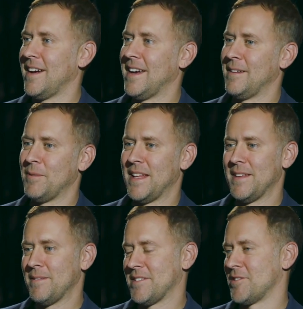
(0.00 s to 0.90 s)
and it,
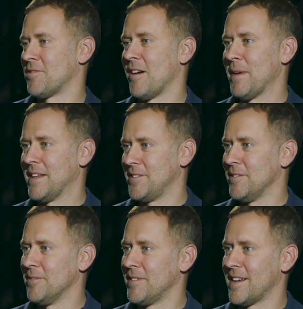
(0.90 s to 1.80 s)
that's a straw man
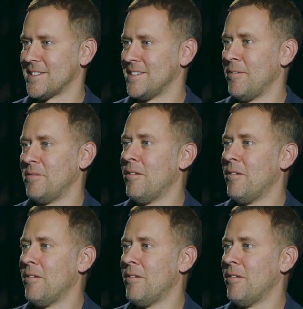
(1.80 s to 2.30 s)
too because no,